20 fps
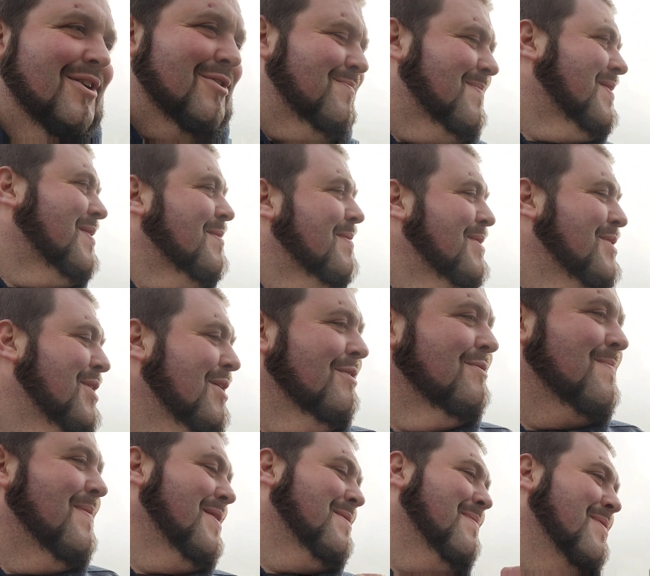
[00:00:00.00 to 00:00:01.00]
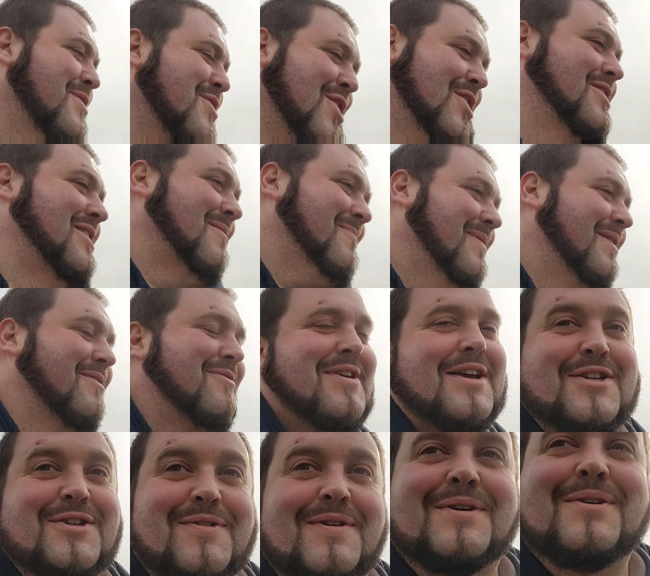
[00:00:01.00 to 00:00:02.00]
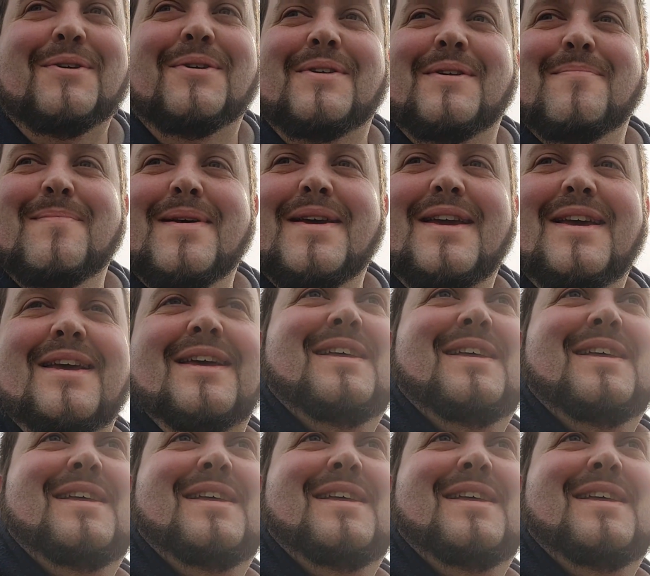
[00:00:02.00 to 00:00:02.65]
I was meant to be shouting them, but it was actually recording me.